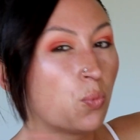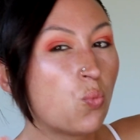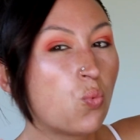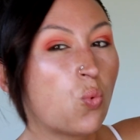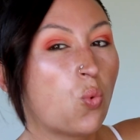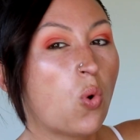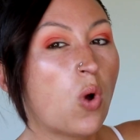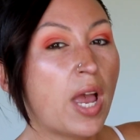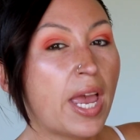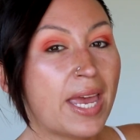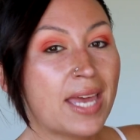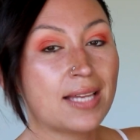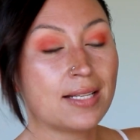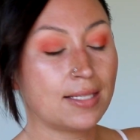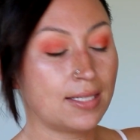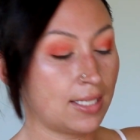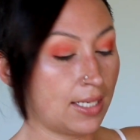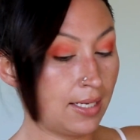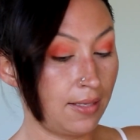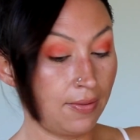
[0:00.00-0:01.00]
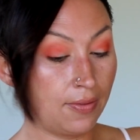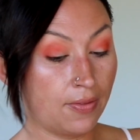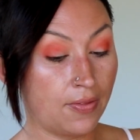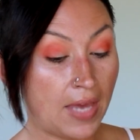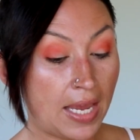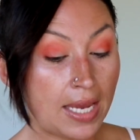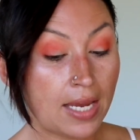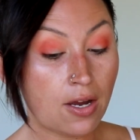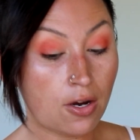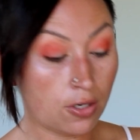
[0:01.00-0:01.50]
wet, and
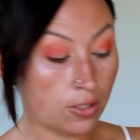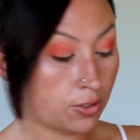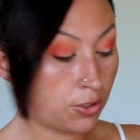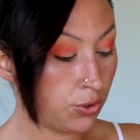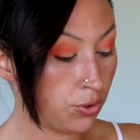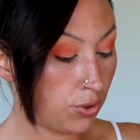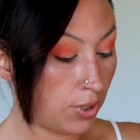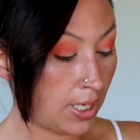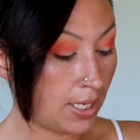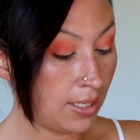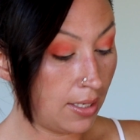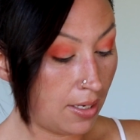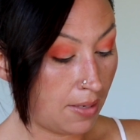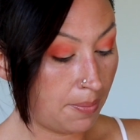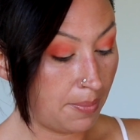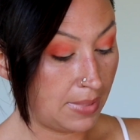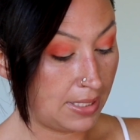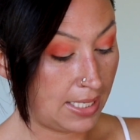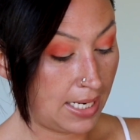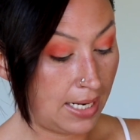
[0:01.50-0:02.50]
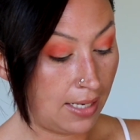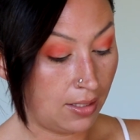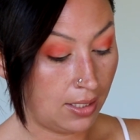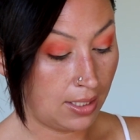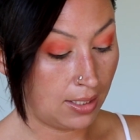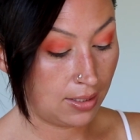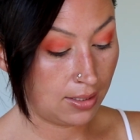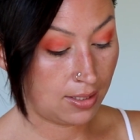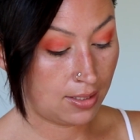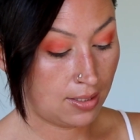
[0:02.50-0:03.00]
they are straight up
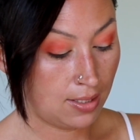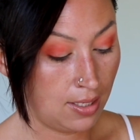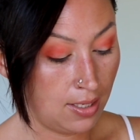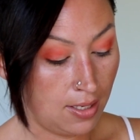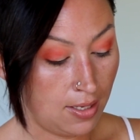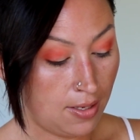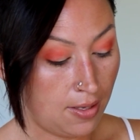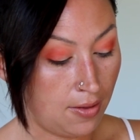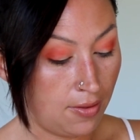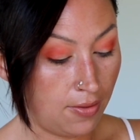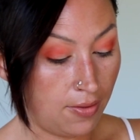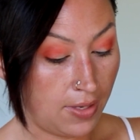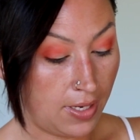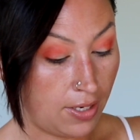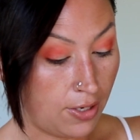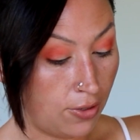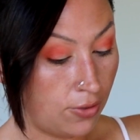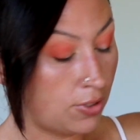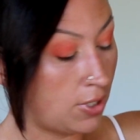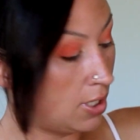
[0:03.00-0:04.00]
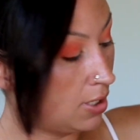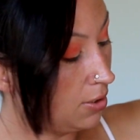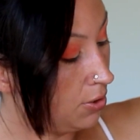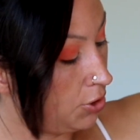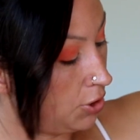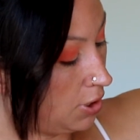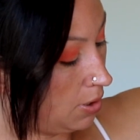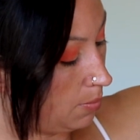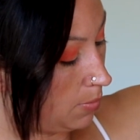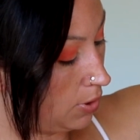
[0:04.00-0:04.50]
metallics. They're not
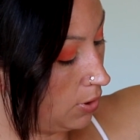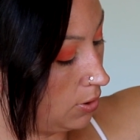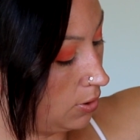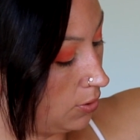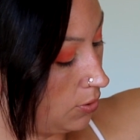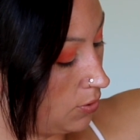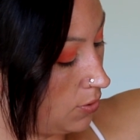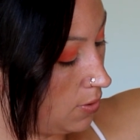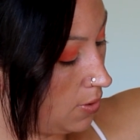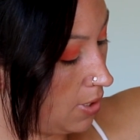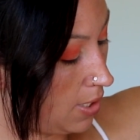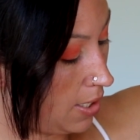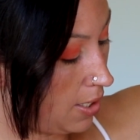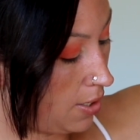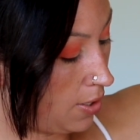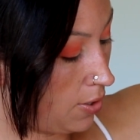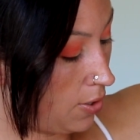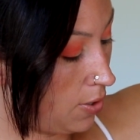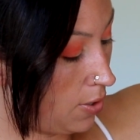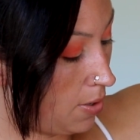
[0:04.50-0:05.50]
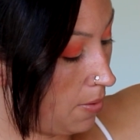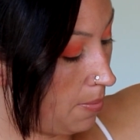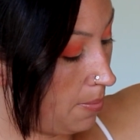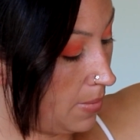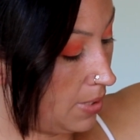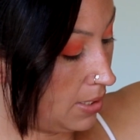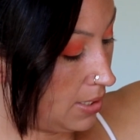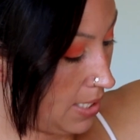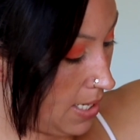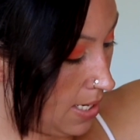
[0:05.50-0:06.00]
shimmers, they're
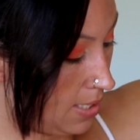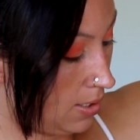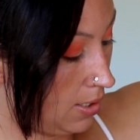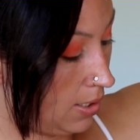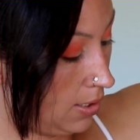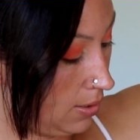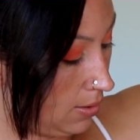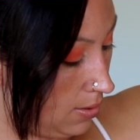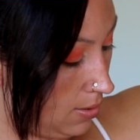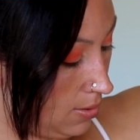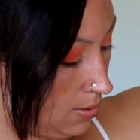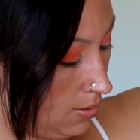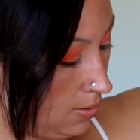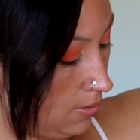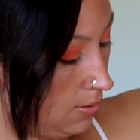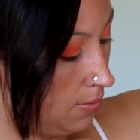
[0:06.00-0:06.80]
metallics.